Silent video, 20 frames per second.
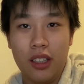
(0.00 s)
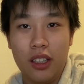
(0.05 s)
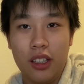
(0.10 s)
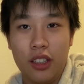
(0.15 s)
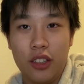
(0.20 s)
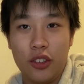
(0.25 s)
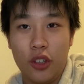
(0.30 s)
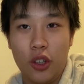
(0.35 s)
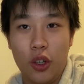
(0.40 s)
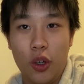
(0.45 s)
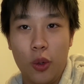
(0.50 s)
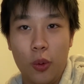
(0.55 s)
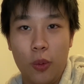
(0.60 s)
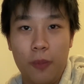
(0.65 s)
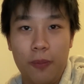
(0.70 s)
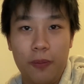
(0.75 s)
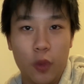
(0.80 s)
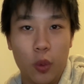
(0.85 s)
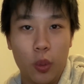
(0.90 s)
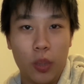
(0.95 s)

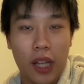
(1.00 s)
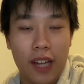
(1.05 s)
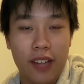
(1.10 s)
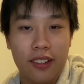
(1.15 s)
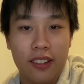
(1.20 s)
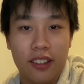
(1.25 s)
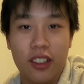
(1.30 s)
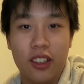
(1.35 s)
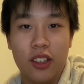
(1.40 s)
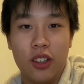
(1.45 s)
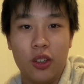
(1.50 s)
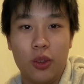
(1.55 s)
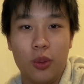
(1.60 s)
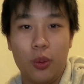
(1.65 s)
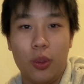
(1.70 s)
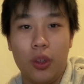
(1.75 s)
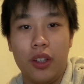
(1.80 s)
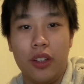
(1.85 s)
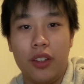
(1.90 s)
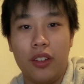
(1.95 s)
So what I did
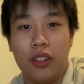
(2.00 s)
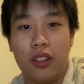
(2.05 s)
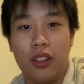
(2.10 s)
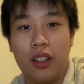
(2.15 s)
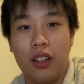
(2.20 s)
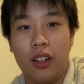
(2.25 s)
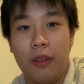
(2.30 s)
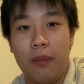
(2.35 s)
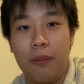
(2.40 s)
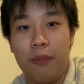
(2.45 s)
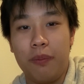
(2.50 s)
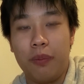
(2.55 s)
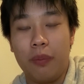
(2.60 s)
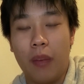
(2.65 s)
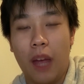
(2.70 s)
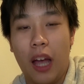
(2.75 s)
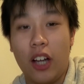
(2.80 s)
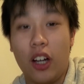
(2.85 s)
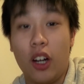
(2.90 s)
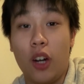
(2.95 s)
was
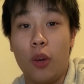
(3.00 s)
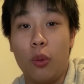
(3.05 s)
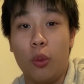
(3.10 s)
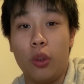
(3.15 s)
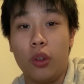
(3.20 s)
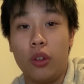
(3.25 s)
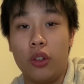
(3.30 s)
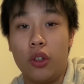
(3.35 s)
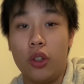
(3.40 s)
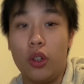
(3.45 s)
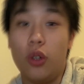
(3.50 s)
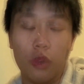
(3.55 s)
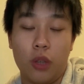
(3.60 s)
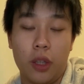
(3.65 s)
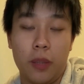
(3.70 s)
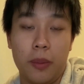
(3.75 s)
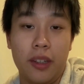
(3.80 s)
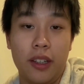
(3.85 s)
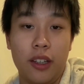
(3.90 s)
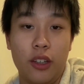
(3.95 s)
I got two
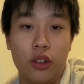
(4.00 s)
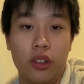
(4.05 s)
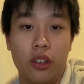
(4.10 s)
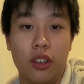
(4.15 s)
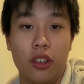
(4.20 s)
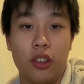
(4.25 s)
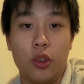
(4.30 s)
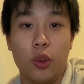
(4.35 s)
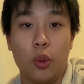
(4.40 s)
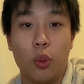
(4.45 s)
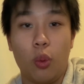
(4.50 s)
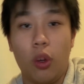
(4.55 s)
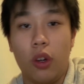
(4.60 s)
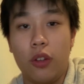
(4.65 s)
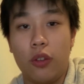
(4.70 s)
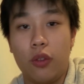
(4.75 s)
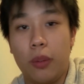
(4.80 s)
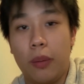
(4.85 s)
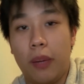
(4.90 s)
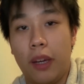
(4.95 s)
recommendation letters,
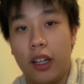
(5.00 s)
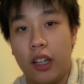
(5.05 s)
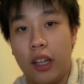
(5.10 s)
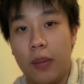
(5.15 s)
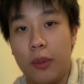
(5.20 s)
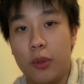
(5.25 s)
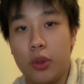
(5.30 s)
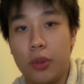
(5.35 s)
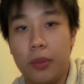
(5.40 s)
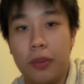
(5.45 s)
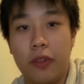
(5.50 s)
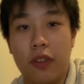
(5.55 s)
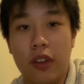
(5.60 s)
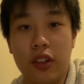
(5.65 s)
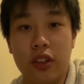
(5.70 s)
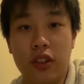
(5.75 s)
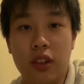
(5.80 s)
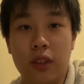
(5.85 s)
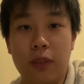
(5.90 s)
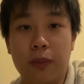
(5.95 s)
one from my chemistry
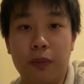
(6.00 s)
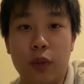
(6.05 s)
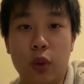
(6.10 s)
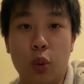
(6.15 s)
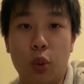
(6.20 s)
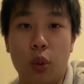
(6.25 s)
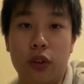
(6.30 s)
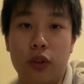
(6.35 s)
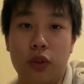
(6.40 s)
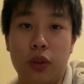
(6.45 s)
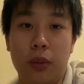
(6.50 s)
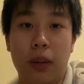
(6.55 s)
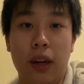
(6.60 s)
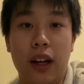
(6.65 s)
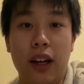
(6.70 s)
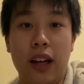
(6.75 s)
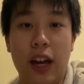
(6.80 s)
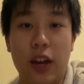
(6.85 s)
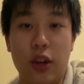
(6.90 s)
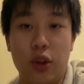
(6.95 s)
professor, one from
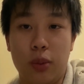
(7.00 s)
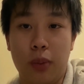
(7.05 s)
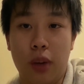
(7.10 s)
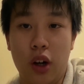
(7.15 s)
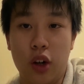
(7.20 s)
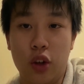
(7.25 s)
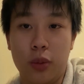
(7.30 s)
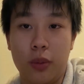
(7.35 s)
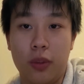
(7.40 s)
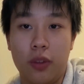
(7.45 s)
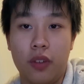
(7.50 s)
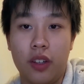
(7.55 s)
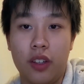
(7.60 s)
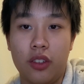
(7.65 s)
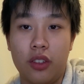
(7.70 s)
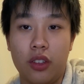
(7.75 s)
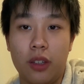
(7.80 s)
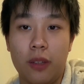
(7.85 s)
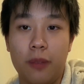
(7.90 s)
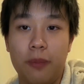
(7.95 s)
my anthropology
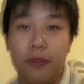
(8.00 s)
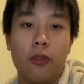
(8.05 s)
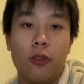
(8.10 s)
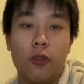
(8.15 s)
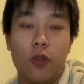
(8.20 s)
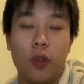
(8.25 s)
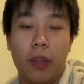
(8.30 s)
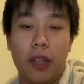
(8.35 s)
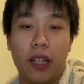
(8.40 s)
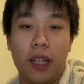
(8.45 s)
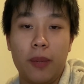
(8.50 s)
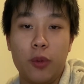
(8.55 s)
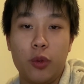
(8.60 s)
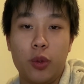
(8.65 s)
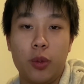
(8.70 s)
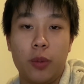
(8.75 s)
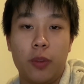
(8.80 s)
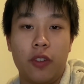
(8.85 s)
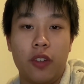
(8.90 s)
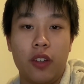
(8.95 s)
professor. For my
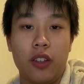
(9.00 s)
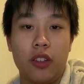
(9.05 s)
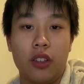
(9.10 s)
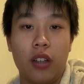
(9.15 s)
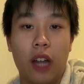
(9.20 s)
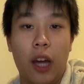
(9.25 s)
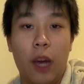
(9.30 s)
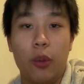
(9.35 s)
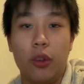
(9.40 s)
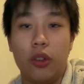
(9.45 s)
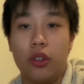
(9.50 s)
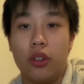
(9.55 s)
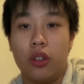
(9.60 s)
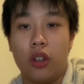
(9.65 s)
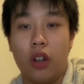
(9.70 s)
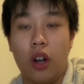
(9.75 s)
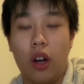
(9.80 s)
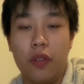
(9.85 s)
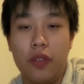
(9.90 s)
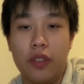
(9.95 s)
chemistry professor, I went to
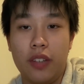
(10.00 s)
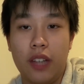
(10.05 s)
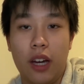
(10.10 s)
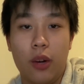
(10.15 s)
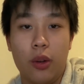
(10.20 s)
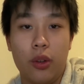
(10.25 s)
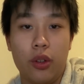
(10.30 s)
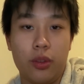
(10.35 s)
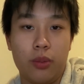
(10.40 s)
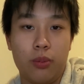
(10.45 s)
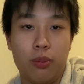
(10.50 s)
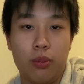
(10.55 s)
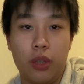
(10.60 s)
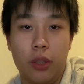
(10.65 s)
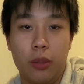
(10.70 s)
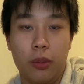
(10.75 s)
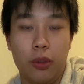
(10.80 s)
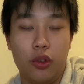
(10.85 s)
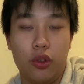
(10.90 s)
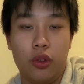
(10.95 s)
her office hours
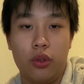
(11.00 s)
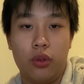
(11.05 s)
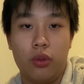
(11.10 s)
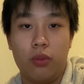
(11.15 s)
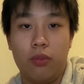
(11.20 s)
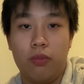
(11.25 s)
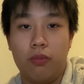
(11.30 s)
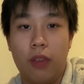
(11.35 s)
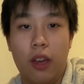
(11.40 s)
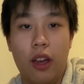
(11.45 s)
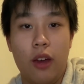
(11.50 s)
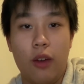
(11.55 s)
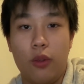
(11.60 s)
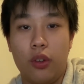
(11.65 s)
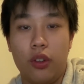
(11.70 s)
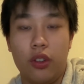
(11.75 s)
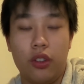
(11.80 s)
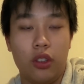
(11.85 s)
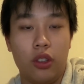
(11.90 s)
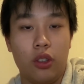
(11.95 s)
pretty much
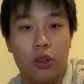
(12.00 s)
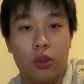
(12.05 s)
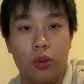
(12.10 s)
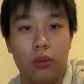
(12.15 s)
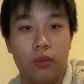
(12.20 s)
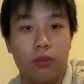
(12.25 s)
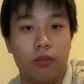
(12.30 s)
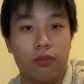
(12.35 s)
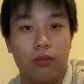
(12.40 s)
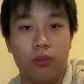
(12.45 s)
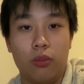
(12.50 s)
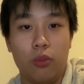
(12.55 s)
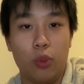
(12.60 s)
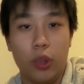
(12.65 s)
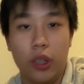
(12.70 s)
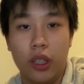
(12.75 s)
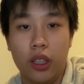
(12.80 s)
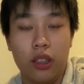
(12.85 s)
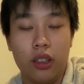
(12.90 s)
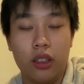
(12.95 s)
every single
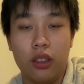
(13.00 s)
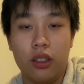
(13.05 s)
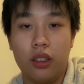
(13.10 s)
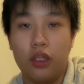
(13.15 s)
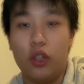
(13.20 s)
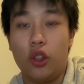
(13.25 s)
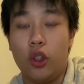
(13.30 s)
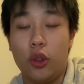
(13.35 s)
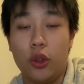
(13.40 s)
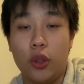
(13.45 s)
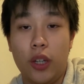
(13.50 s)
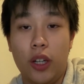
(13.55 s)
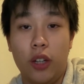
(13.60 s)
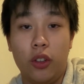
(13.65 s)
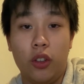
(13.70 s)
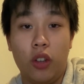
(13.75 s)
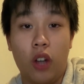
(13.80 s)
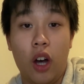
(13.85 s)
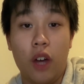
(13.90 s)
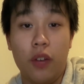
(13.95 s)
week. She also
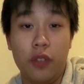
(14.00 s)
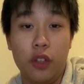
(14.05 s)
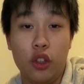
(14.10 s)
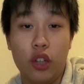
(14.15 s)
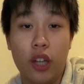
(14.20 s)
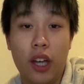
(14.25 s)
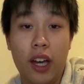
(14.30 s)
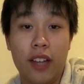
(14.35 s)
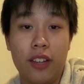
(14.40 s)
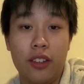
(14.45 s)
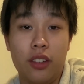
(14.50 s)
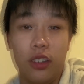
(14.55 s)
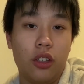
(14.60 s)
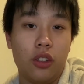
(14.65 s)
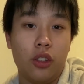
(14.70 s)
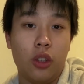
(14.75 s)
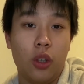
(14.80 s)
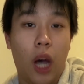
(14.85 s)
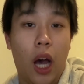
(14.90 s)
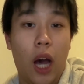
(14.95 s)
held coffee chats,
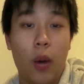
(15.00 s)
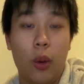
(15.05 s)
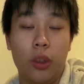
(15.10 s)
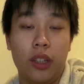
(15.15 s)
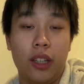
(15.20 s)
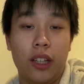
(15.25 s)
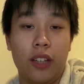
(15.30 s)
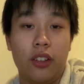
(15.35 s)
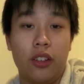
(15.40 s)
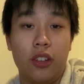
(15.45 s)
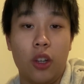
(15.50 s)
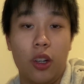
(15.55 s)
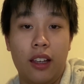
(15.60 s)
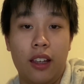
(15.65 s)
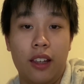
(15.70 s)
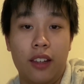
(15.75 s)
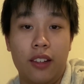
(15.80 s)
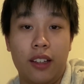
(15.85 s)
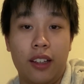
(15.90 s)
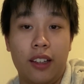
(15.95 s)
so I would get to know
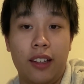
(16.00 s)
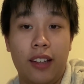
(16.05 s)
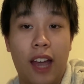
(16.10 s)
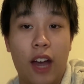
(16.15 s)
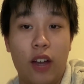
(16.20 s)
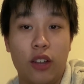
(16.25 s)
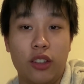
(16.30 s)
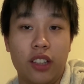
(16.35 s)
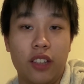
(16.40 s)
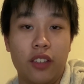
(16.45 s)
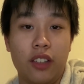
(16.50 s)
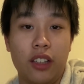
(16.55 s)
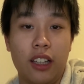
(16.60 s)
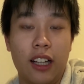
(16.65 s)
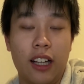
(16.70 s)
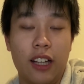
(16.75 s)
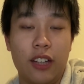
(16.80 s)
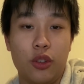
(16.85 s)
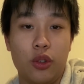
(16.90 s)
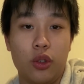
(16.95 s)
inside and outside of the
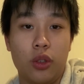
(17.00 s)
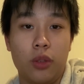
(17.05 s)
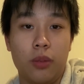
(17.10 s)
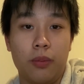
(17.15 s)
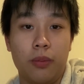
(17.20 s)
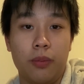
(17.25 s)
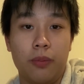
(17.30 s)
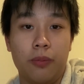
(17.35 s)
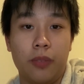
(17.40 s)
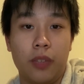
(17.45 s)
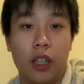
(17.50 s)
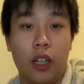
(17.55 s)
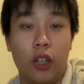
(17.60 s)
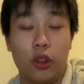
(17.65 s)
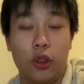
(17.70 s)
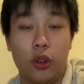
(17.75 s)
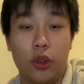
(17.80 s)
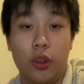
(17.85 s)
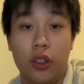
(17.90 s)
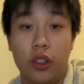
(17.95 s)
classroom. I
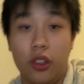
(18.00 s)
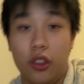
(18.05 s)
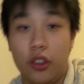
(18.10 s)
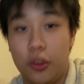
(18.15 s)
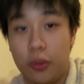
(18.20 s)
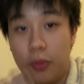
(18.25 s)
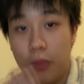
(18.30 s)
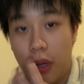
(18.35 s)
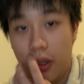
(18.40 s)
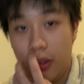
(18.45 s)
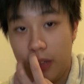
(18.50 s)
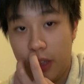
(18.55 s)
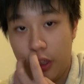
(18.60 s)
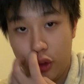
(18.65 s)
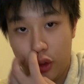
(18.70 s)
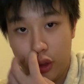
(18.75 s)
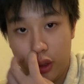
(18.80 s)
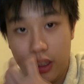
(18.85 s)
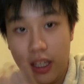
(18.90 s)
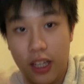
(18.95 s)
was also in her small
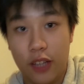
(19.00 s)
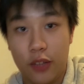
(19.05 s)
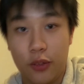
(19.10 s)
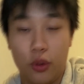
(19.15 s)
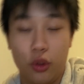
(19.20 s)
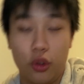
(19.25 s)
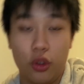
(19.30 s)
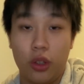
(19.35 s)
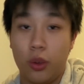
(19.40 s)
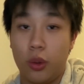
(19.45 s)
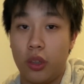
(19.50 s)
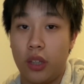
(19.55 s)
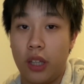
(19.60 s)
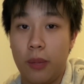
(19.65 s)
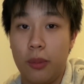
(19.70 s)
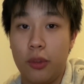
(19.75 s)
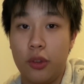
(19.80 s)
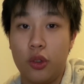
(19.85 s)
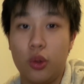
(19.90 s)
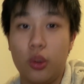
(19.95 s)
lecture class for general
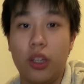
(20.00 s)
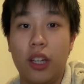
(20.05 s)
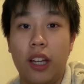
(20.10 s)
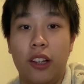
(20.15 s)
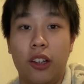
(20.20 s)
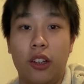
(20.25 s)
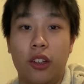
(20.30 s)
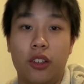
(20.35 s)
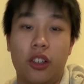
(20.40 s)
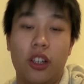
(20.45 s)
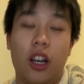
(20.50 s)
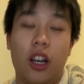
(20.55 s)
chemistry, and I was